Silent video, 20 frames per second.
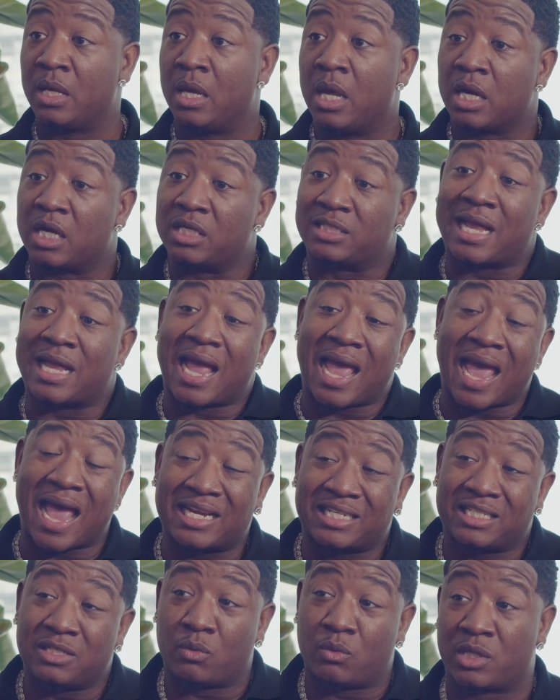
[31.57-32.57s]
Because that
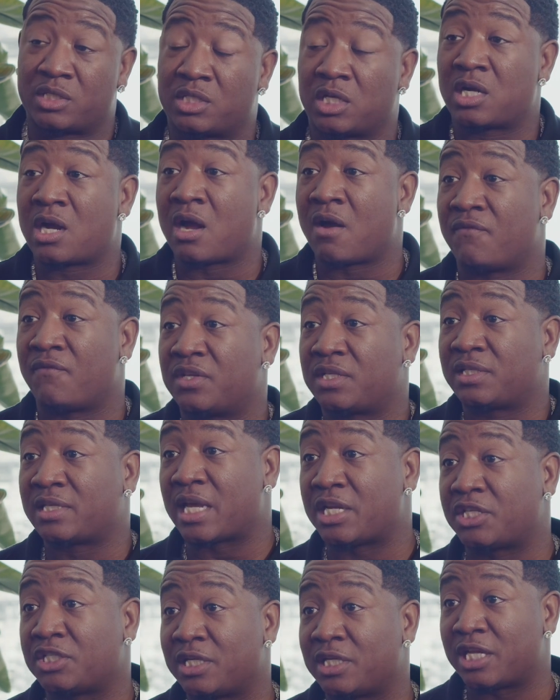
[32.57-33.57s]
actually was a
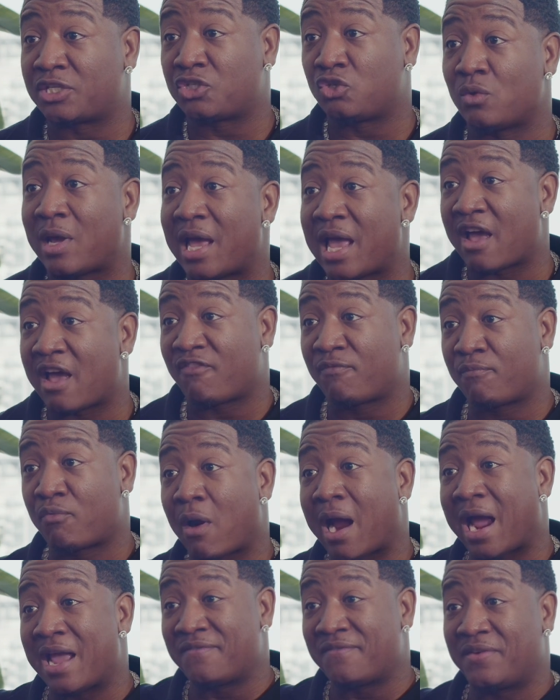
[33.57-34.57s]
conversation that you have
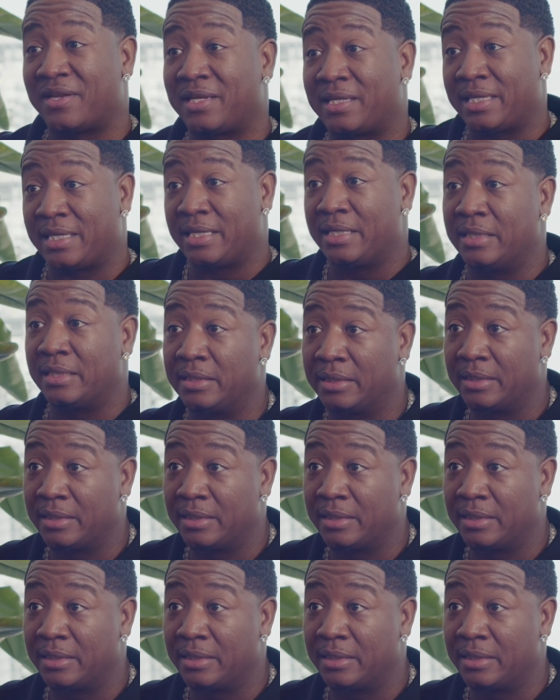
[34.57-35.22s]
privately.